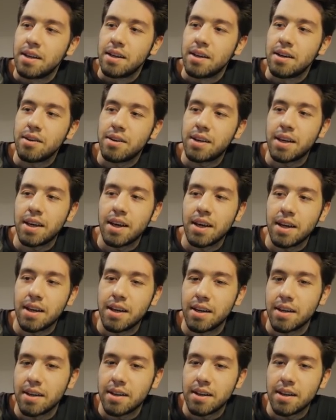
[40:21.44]

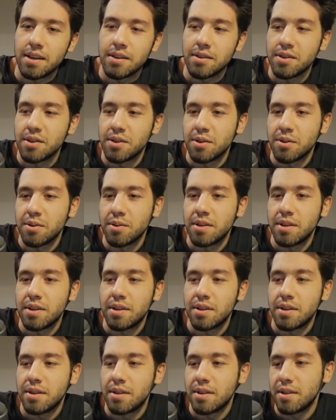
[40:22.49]
Okay, I don't know.
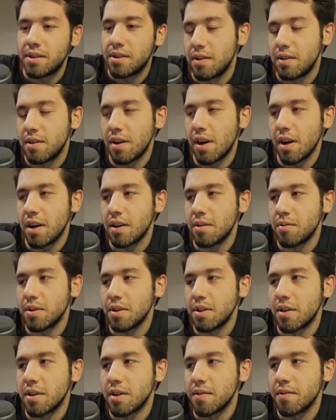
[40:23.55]
She's not gonna run
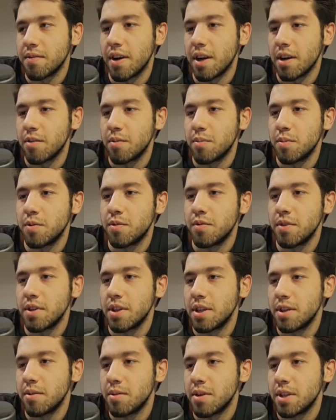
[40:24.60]
artifact removal
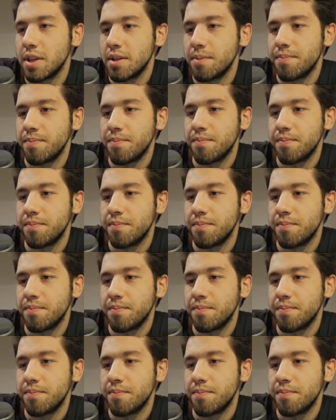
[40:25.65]
anyway.